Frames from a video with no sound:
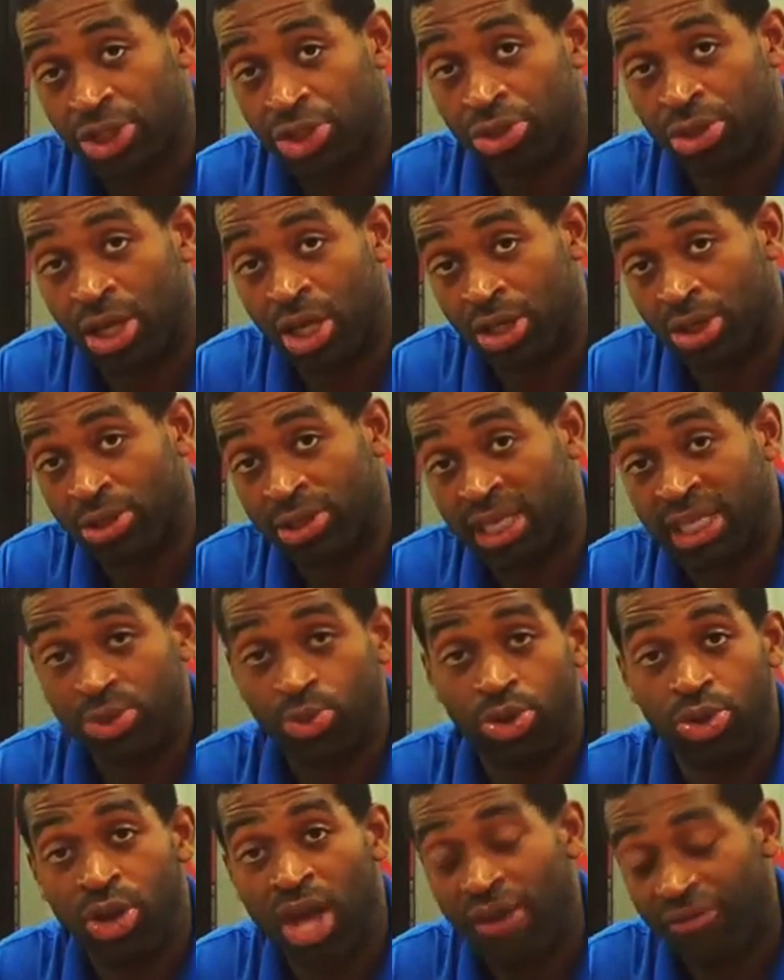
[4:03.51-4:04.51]
your knuckles. That's
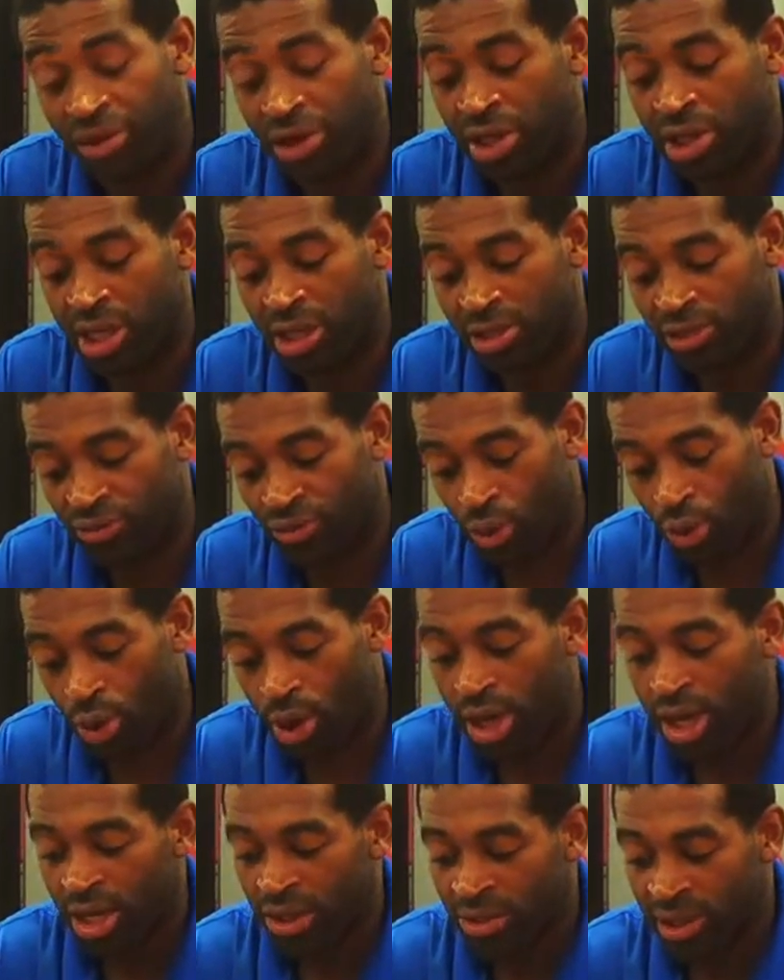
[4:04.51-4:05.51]
what you have your gloves for.
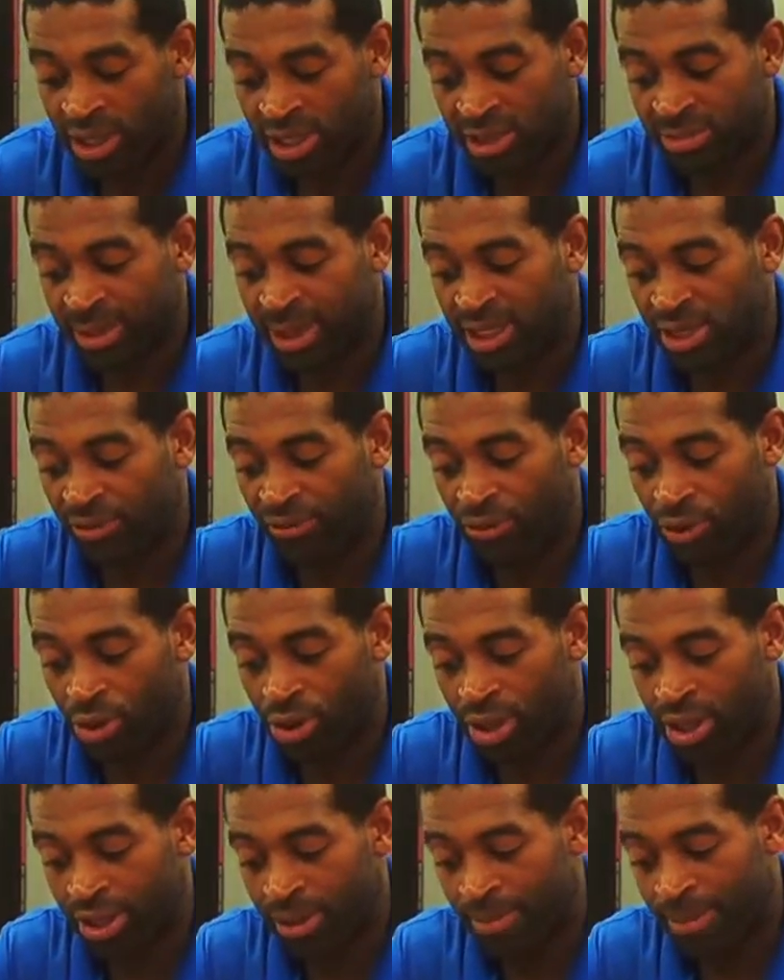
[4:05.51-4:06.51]
This is basically for
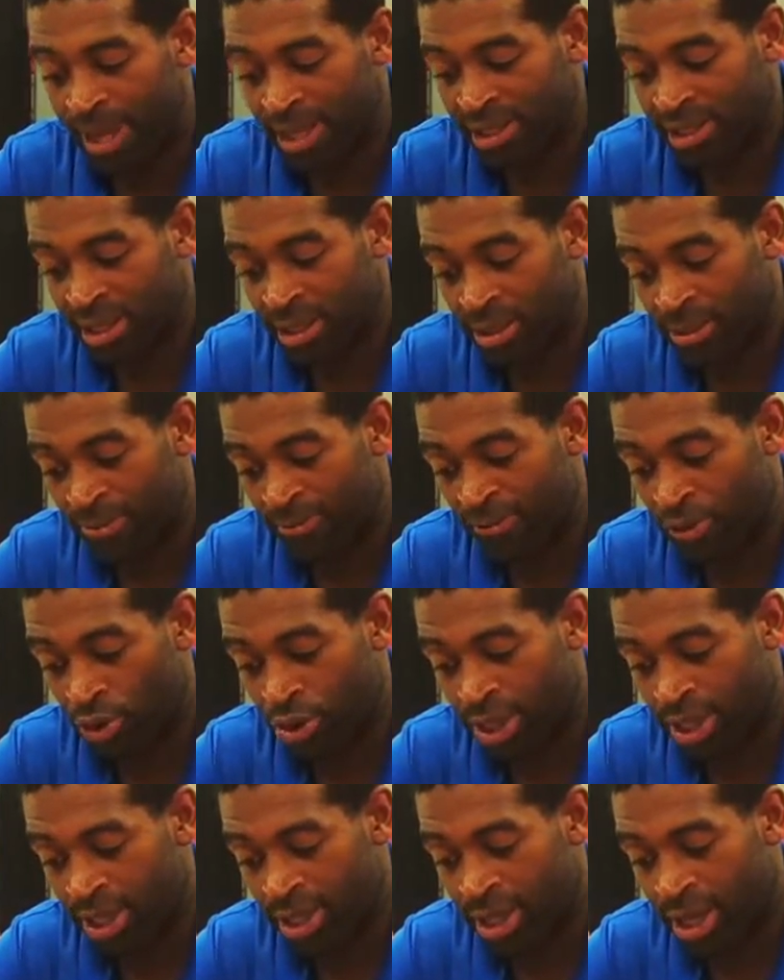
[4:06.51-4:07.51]

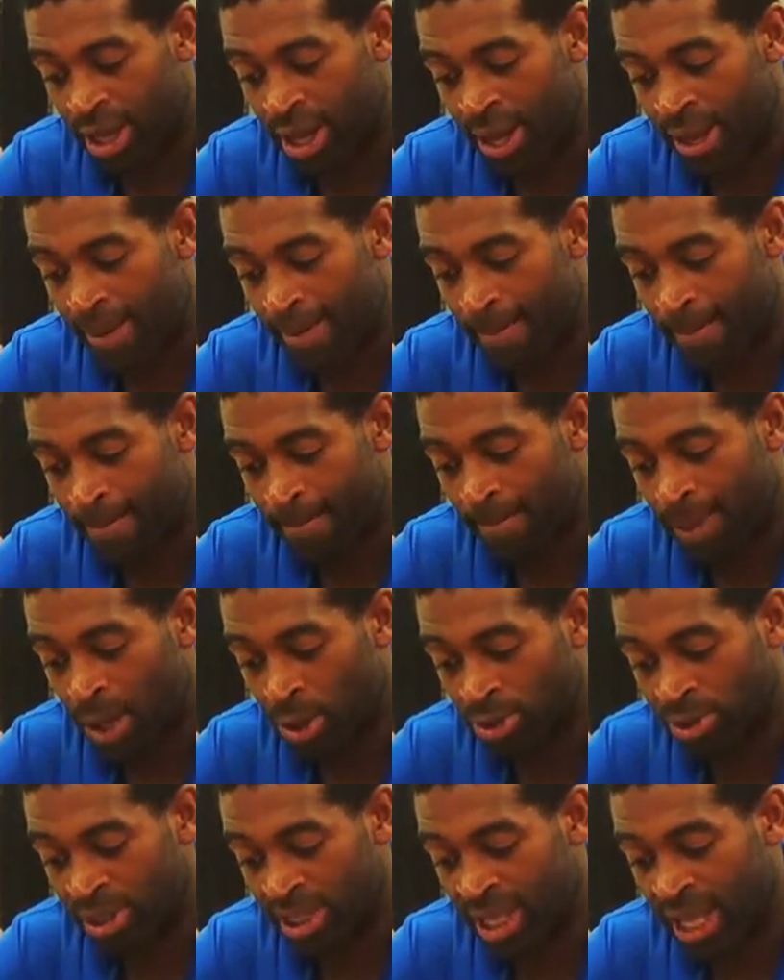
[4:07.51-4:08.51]
the
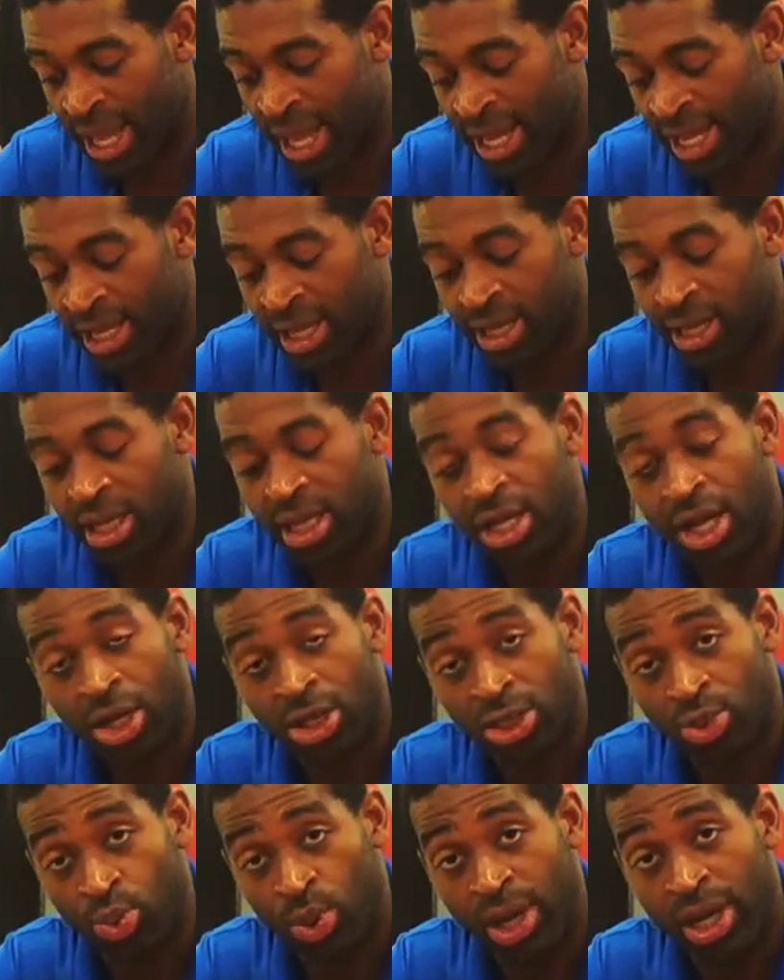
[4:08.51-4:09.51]
bones in the hand, and
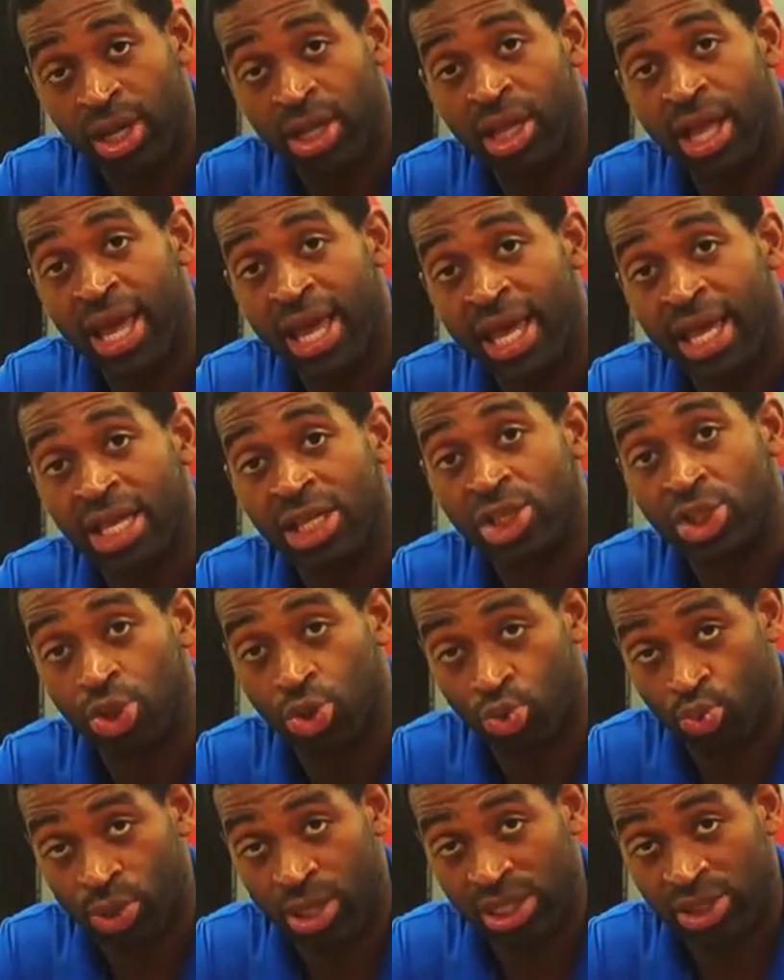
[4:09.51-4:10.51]
as well as
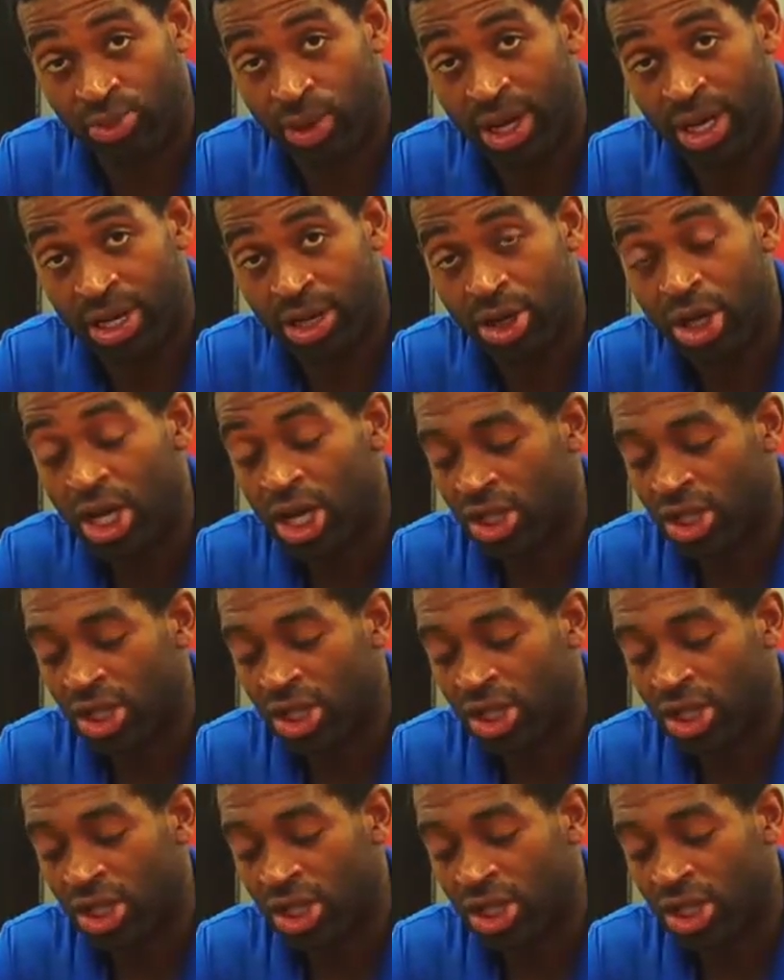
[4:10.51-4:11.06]
your wrist right here.